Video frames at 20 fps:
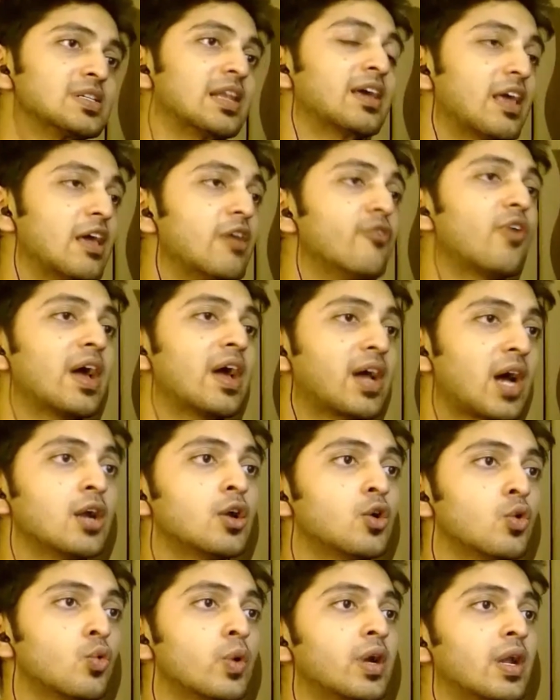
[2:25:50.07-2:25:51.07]
Like, if I
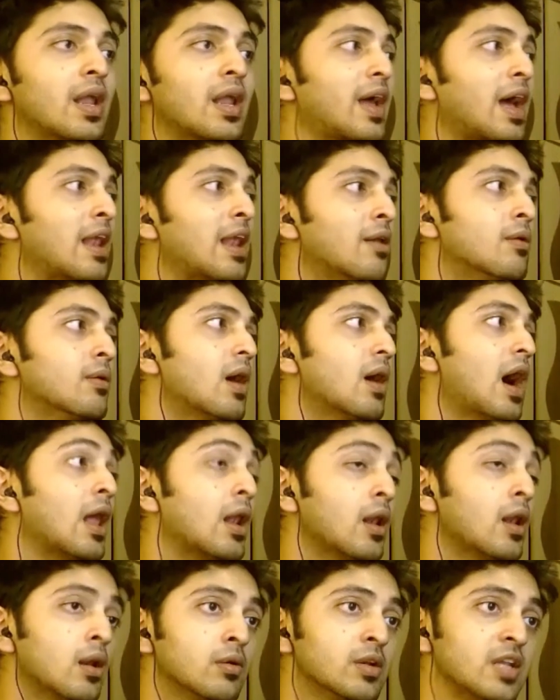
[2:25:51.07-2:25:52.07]
can't do it, like,
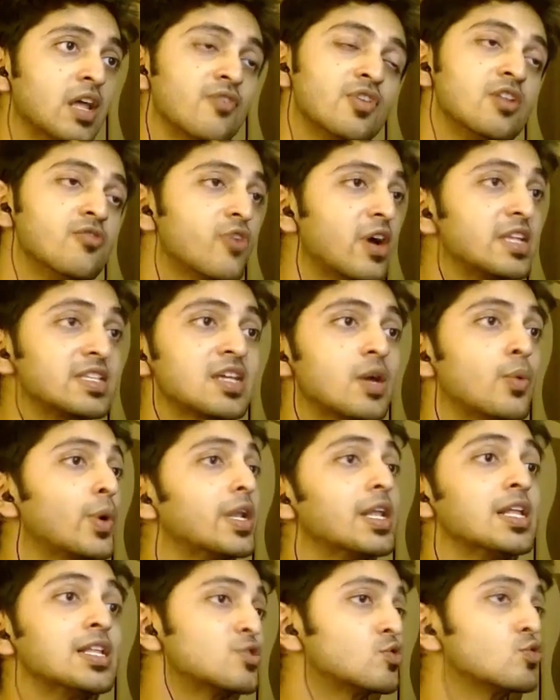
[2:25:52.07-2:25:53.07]
I'll definitely find
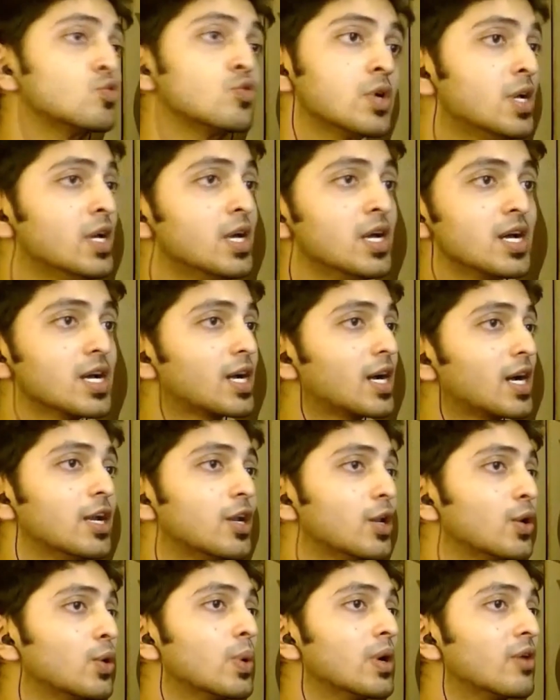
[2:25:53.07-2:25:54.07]
someone else to
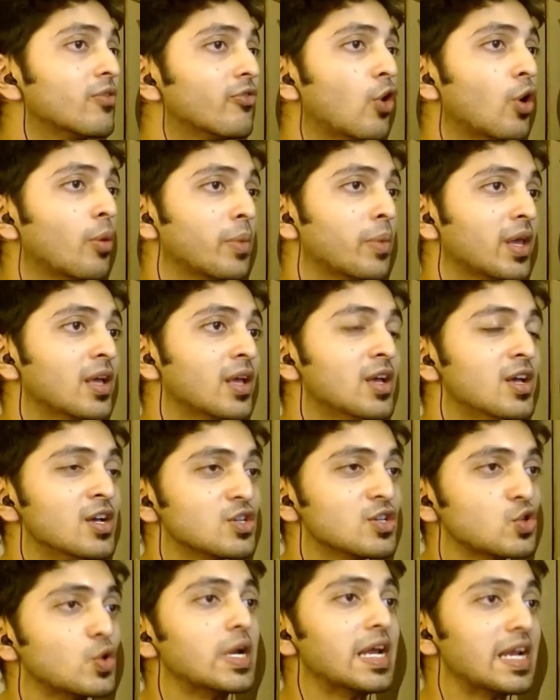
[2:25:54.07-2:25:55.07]
continue it for me.
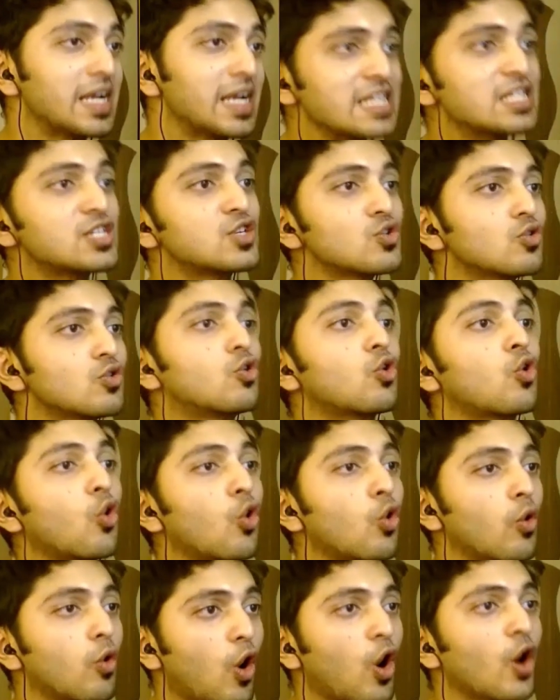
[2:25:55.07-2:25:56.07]
So it needs to
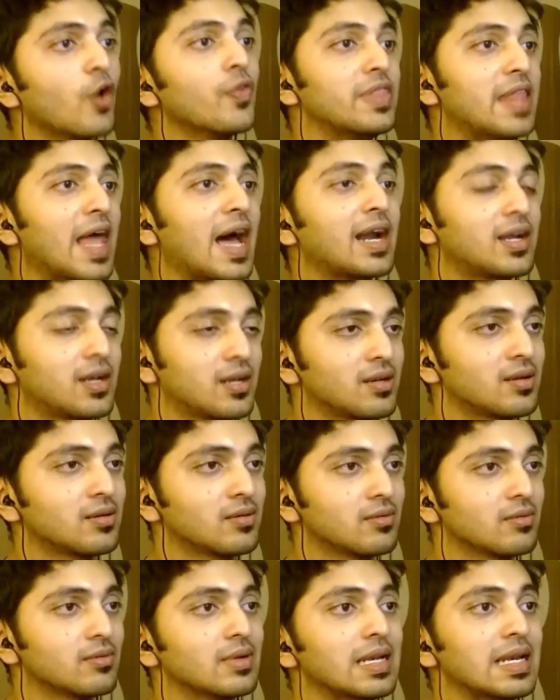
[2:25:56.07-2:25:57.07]
grow on that
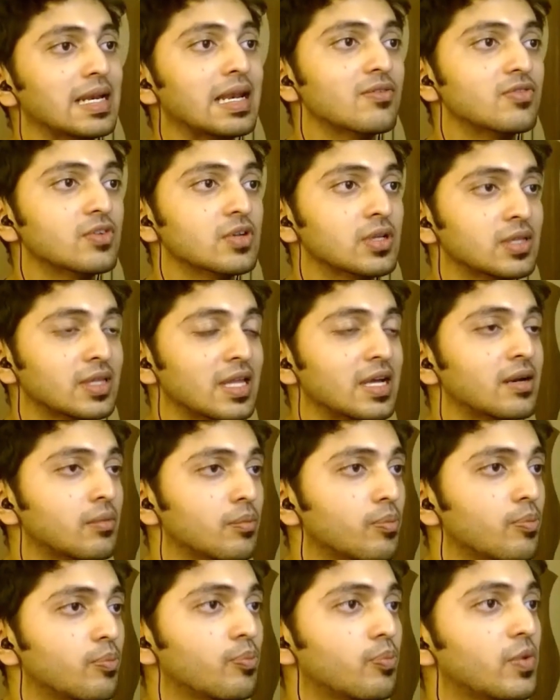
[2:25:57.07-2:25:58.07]
level, that
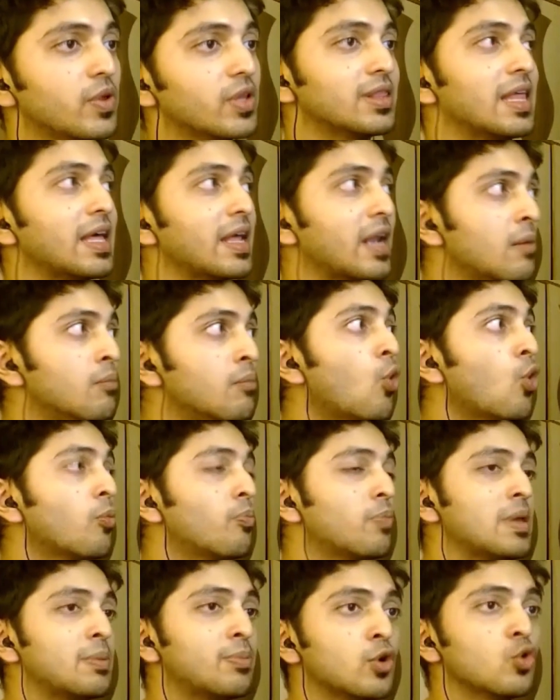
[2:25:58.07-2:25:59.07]
there are
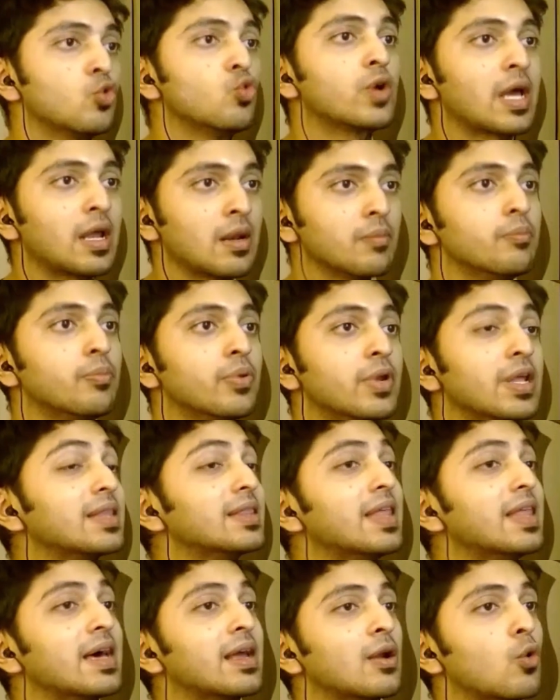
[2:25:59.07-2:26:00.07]
more people who can bring
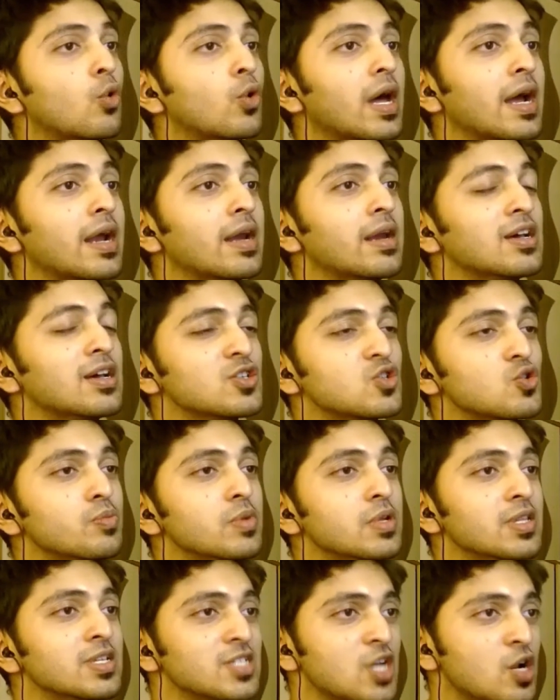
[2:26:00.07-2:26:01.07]
their own ideas to
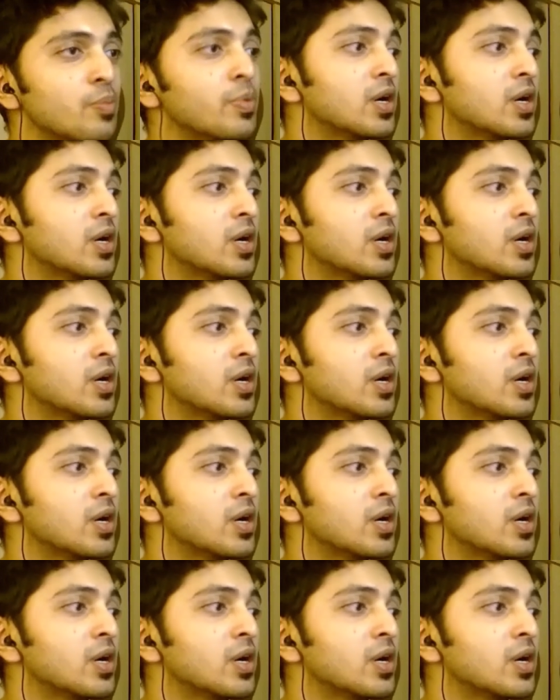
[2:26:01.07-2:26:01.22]
build this out.